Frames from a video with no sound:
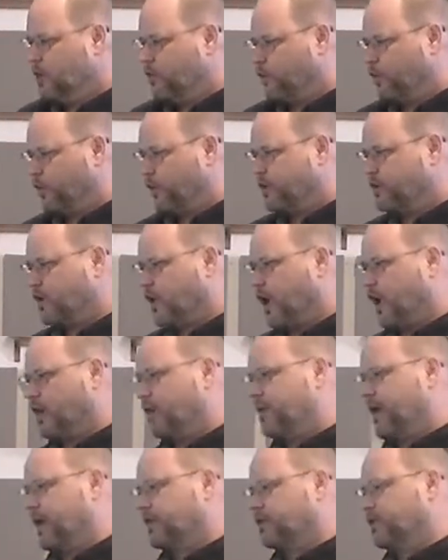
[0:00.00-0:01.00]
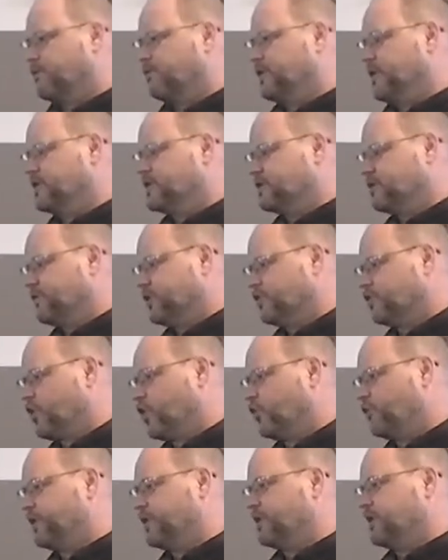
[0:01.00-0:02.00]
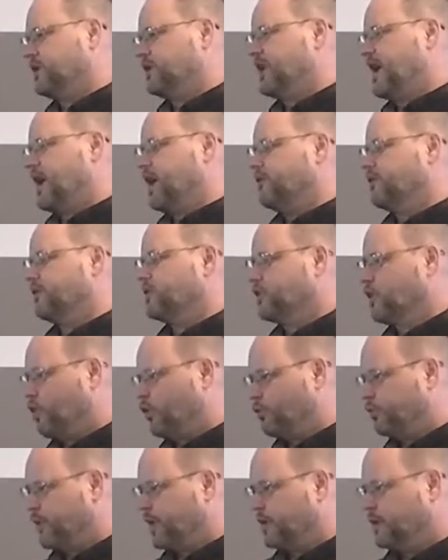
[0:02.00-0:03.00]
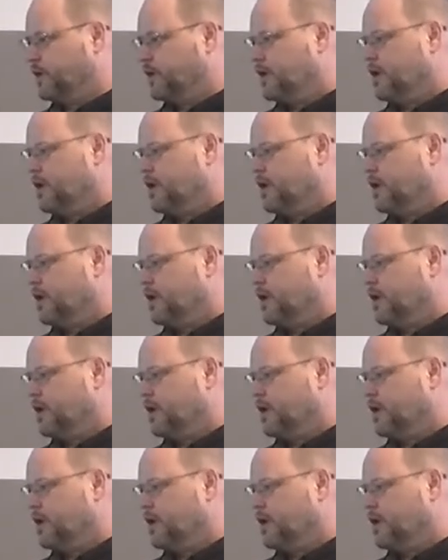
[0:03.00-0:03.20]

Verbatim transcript: when we talk about the Feast of Atonement, the Day of Atonement,